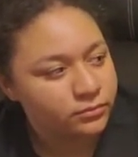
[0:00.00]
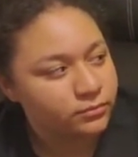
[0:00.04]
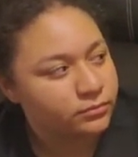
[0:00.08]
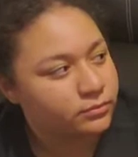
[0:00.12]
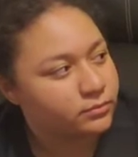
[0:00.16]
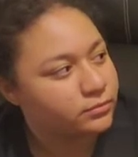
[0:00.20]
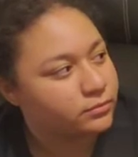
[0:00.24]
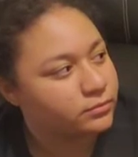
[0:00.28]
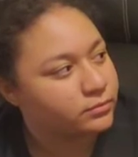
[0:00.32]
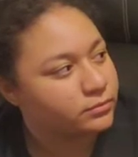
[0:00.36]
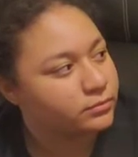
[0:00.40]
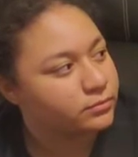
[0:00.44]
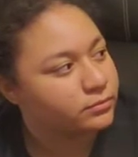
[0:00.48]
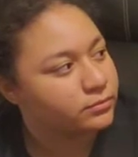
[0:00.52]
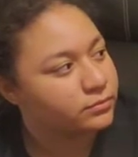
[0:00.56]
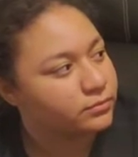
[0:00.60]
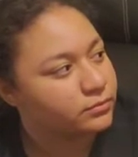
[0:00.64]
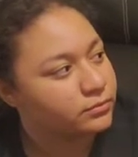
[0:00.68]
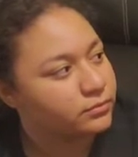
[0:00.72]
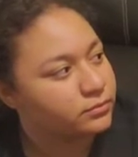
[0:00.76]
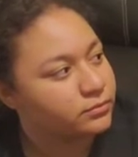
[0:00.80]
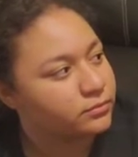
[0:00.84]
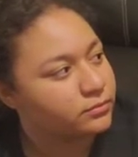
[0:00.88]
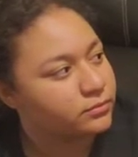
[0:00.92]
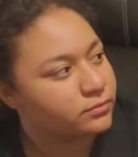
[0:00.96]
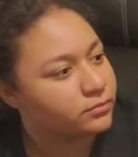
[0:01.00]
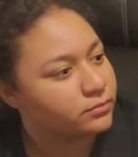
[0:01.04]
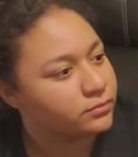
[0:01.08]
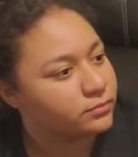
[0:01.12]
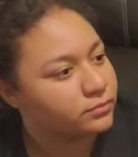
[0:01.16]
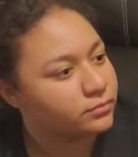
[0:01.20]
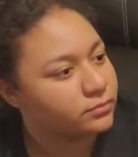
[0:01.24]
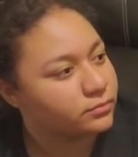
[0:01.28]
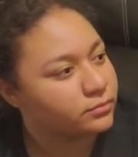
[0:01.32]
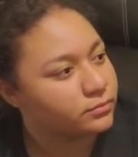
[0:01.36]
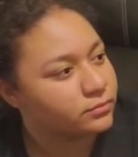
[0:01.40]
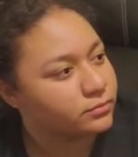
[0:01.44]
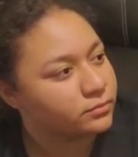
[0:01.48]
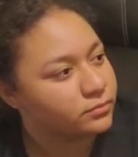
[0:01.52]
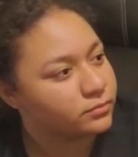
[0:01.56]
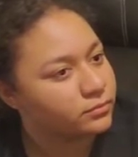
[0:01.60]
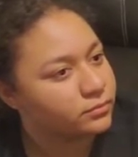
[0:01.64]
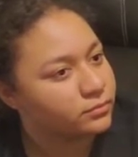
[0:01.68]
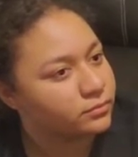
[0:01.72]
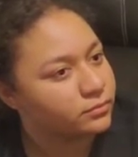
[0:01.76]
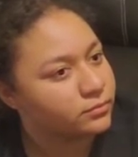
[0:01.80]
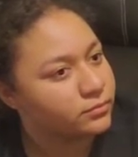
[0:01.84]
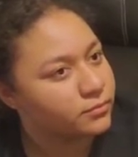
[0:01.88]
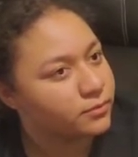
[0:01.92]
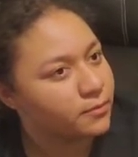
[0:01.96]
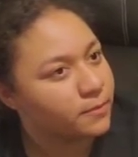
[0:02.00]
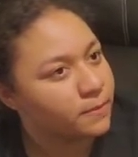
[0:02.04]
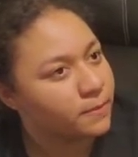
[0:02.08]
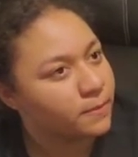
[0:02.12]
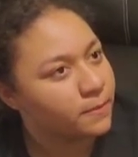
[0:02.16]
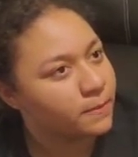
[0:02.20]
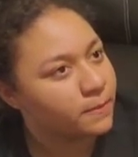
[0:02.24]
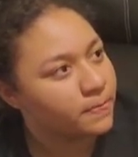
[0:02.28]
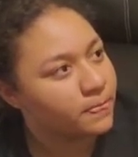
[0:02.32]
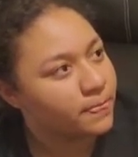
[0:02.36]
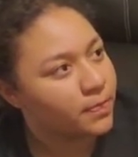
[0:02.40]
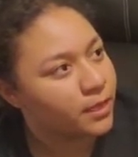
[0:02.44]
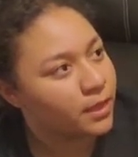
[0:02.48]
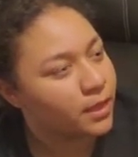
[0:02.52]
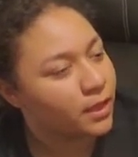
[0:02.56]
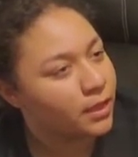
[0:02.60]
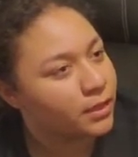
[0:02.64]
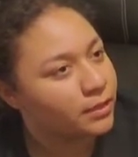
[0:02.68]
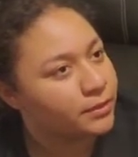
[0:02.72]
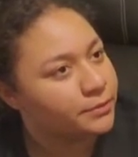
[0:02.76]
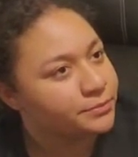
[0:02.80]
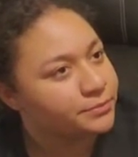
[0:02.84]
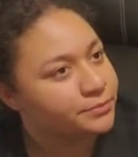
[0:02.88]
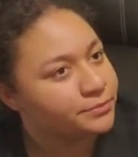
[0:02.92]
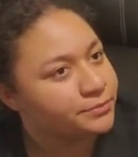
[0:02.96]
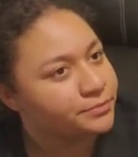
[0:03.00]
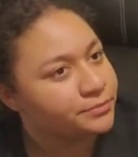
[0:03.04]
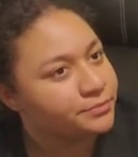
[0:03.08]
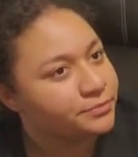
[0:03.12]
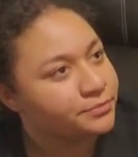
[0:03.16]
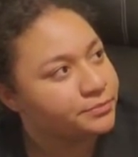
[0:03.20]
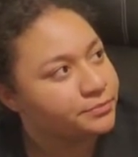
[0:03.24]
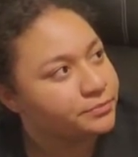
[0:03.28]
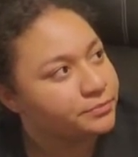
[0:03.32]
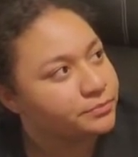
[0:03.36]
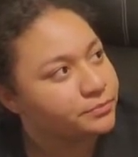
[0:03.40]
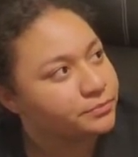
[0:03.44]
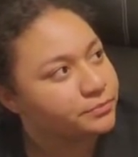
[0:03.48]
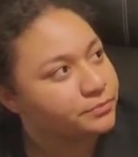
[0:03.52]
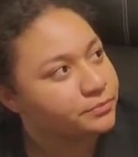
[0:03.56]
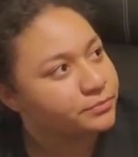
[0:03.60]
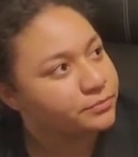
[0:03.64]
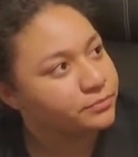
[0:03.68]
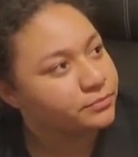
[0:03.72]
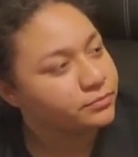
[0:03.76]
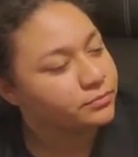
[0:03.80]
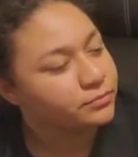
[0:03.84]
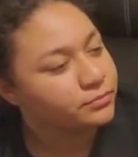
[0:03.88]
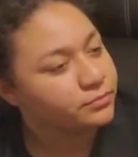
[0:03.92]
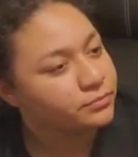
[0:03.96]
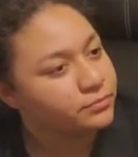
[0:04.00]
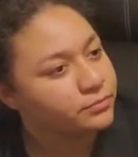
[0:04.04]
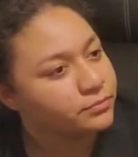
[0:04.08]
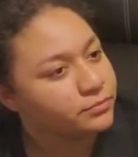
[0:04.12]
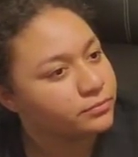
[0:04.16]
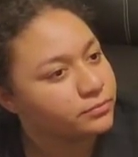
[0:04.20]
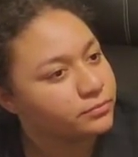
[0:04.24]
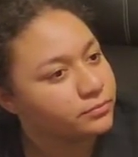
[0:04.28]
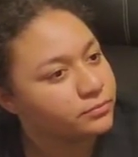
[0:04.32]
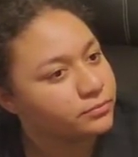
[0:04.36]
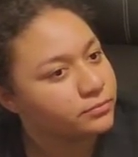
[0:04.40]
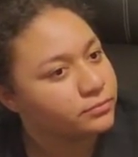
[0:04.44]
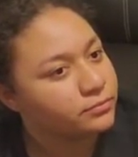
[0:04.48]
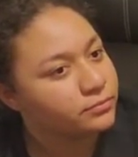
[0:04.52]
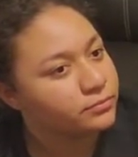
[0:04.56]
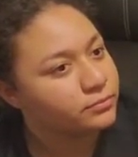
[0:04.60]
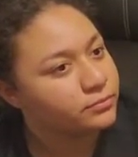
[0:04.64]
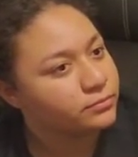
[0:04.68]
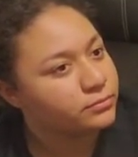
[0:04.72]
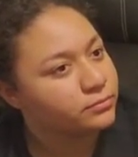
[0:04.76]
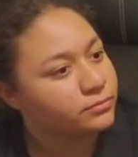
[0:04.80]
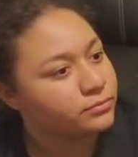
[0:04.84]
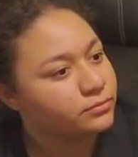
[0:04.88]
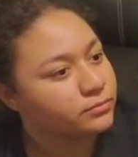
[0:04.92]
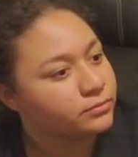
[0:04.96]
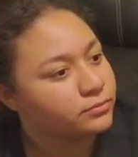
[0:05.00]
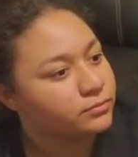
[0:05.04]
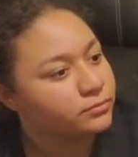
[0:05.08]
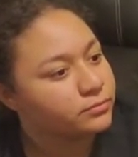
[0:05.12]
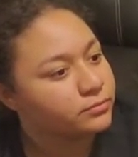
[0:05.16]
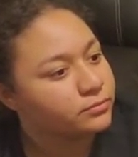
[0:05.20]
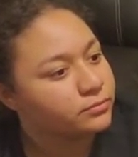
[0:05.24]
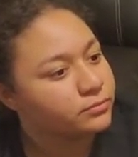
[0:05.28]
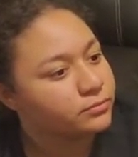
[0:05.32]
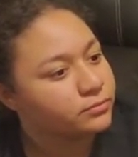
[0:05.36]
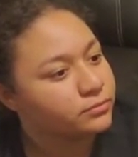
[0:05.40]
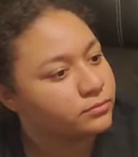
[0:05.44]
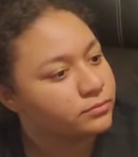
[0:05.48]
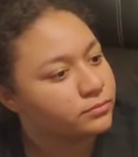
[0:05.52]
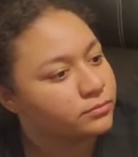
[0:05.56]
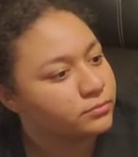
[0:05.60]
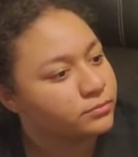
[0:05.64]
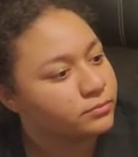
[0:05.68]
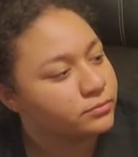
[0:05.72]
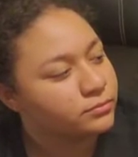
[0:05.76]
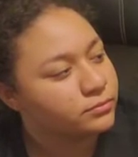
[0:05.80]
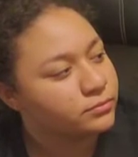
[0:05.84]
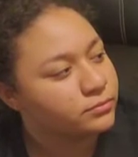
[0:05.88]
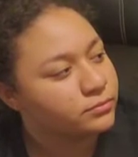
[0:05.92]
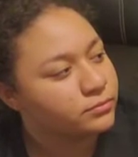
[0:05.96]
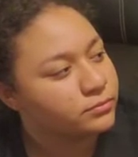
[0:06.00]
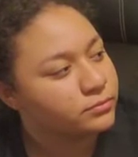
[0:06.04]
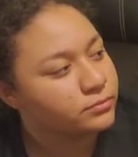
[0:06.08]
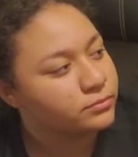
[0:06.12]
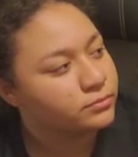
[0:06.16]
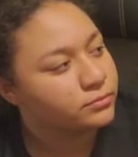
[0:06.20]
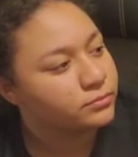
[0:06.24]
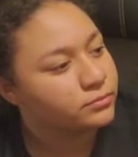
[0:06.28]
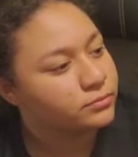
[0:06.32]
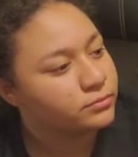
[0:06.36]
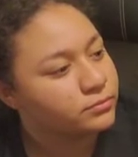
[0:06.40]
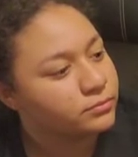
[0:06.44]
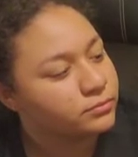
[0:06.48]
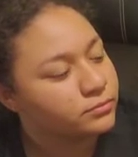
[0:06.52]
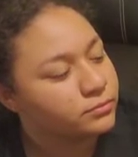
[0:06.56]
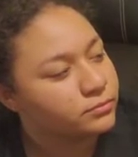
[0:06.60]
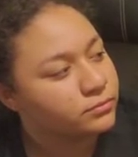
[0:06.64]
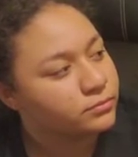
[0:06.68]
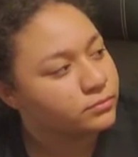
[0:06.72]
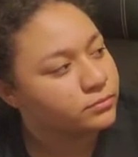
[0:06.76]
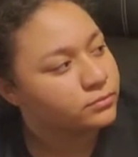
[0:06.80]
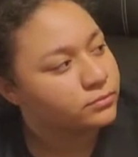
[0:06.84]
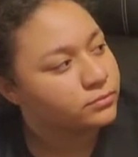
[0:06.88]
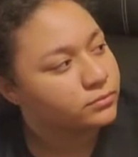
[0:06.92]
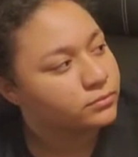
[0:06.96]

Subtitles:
No words are spoken by the person on screen.